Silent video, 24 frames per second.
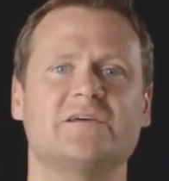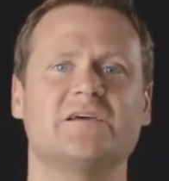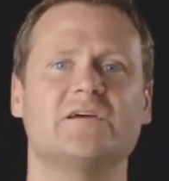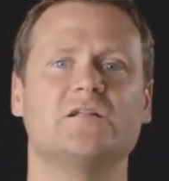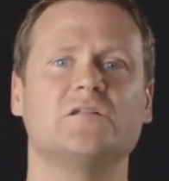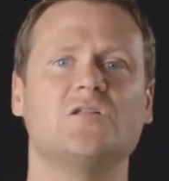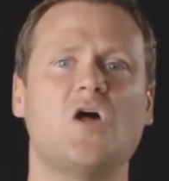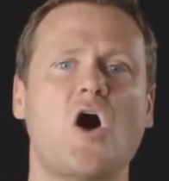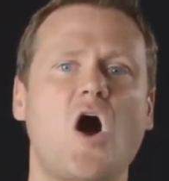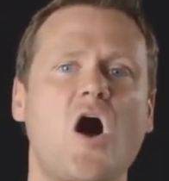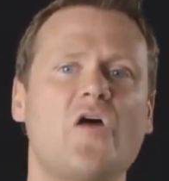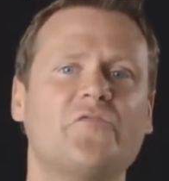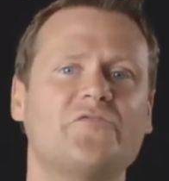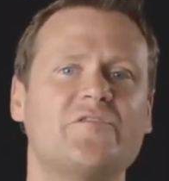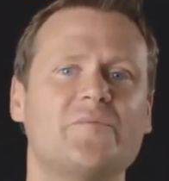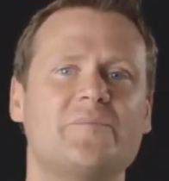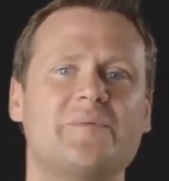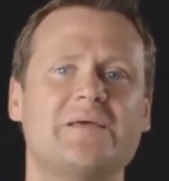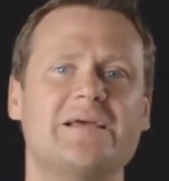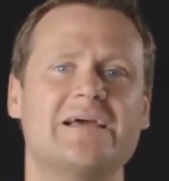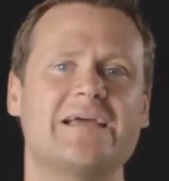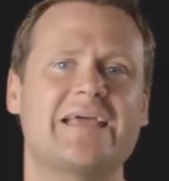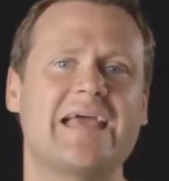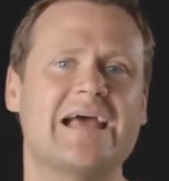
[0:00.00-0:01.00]
it'll often
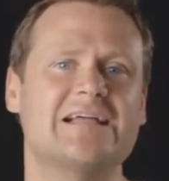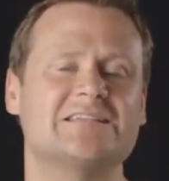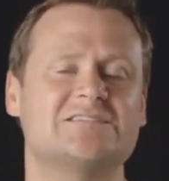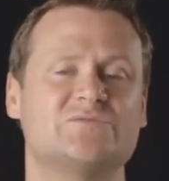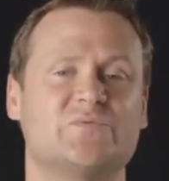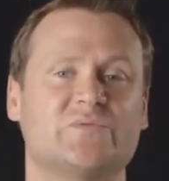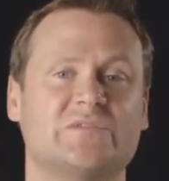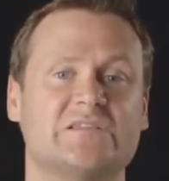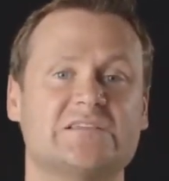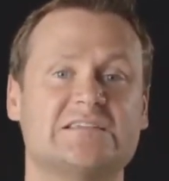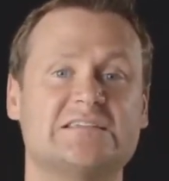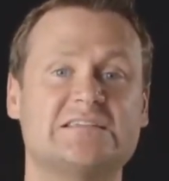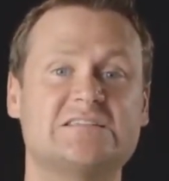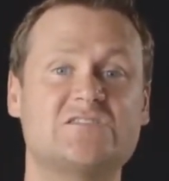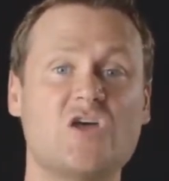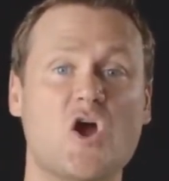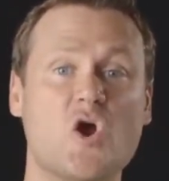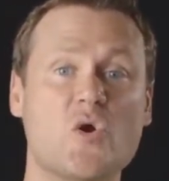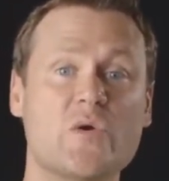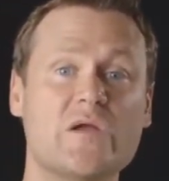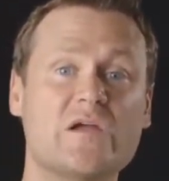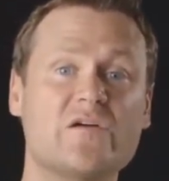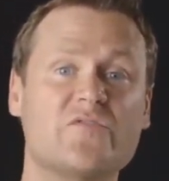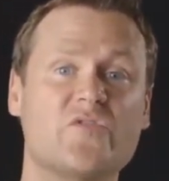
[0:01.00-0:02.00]
be against what the
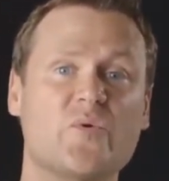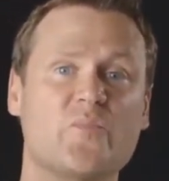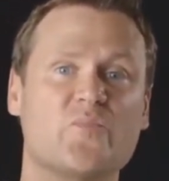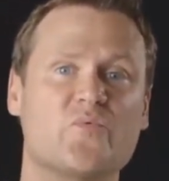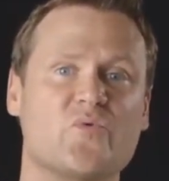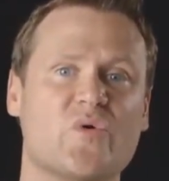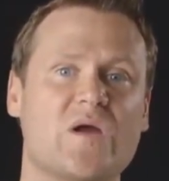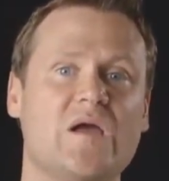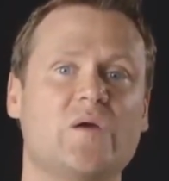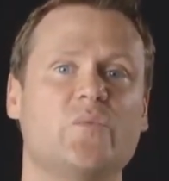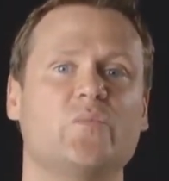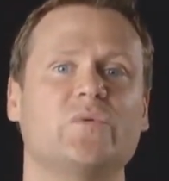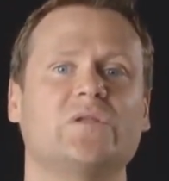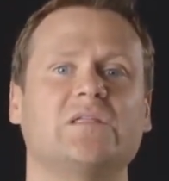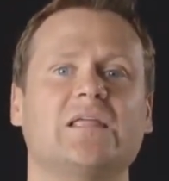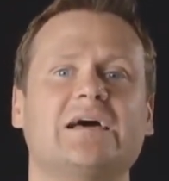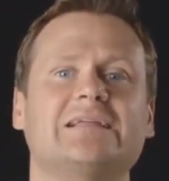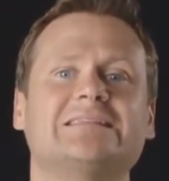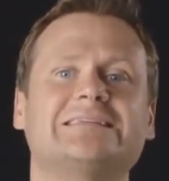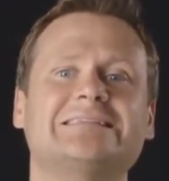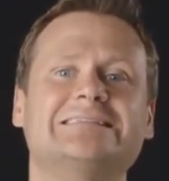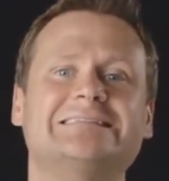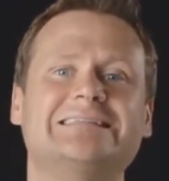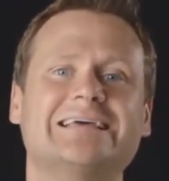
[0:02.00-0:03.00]
stirring of the brain would
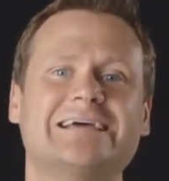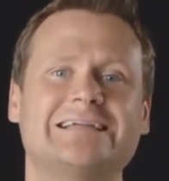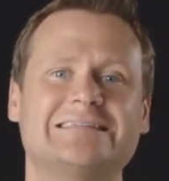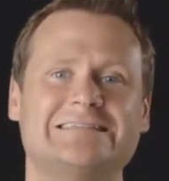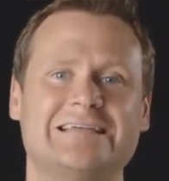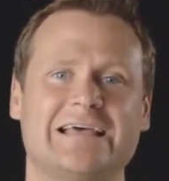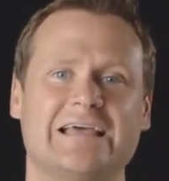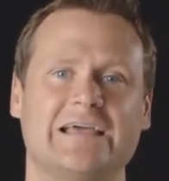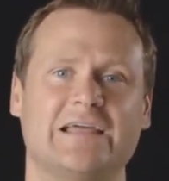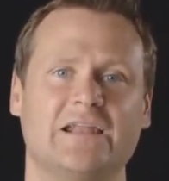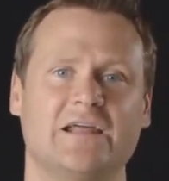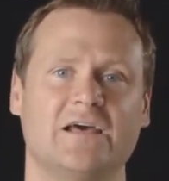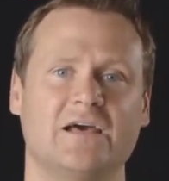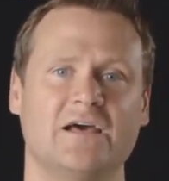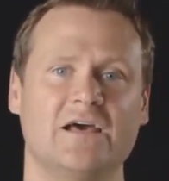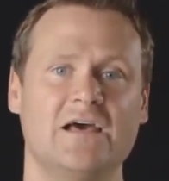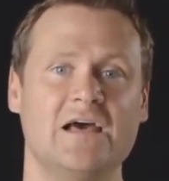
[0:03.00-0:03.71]
like to dictate.